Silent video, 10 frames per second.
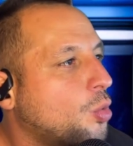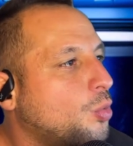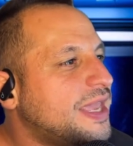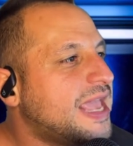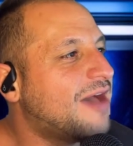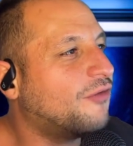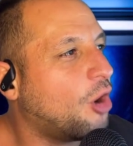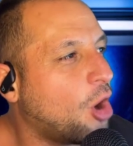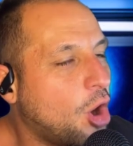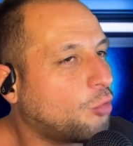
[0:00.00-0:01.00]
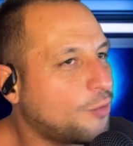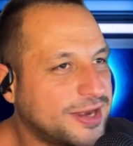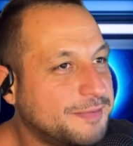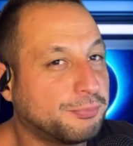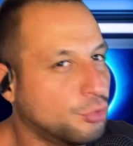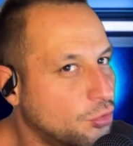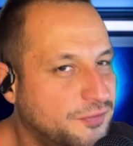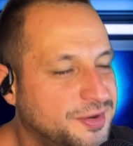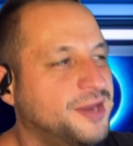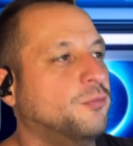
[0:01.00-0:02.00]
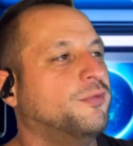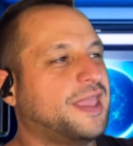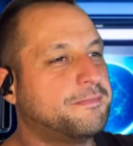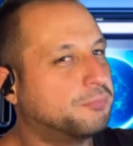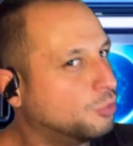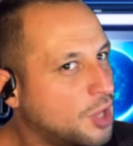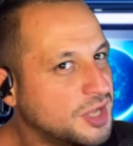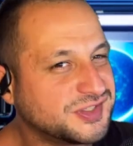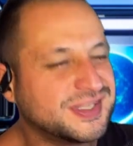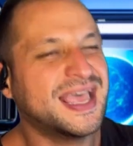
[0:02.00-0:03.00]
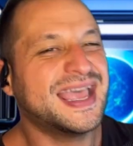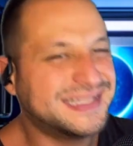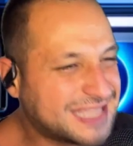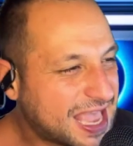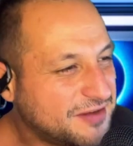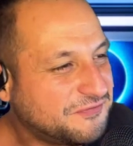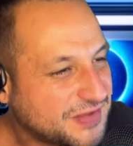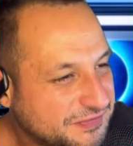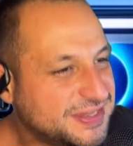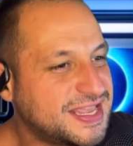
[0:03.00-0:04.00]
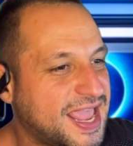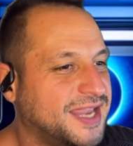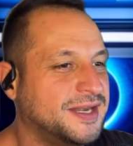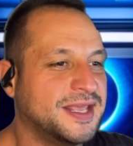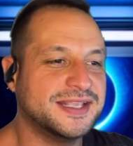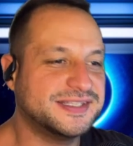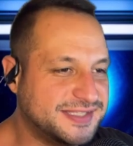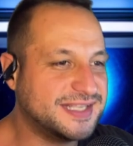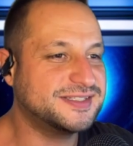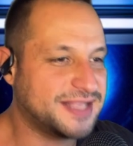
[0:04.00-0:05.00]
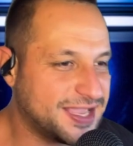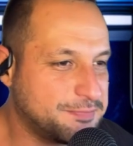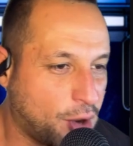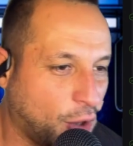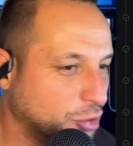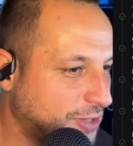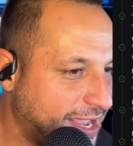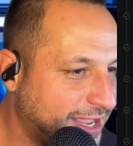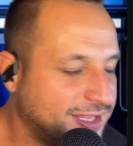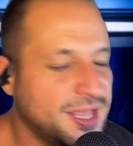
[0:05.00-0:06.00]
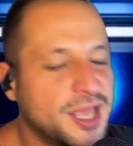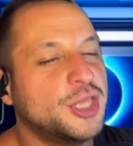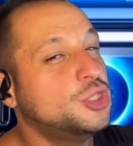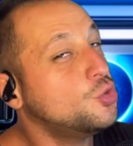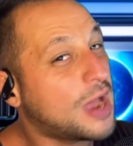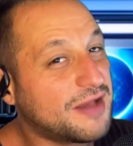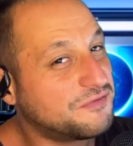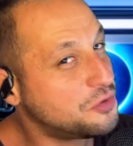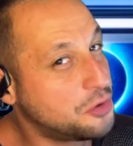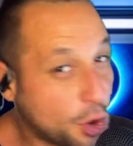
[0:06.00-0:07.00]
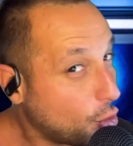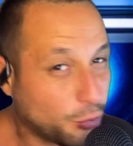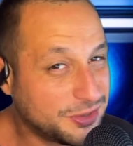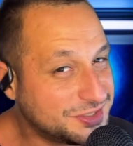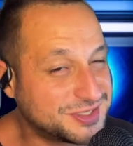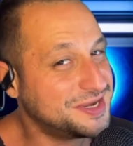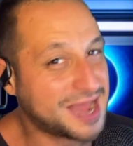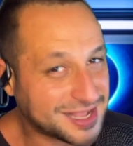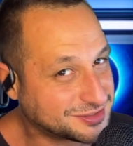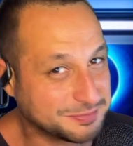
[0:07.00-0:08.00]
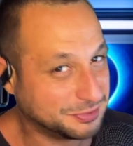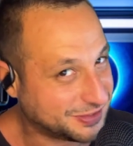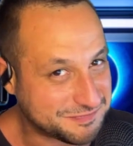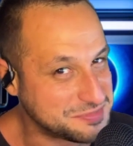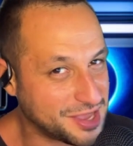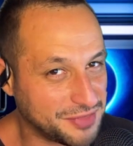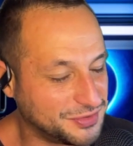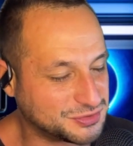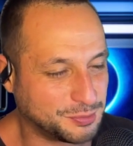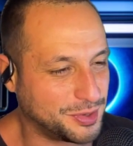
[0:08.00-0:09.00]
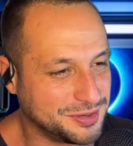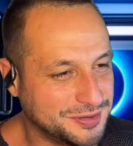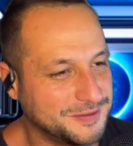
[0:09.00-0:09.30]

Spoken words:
We have already proven it with a plus 1058 6-leg parlay. You have no reason not to believe me on this one.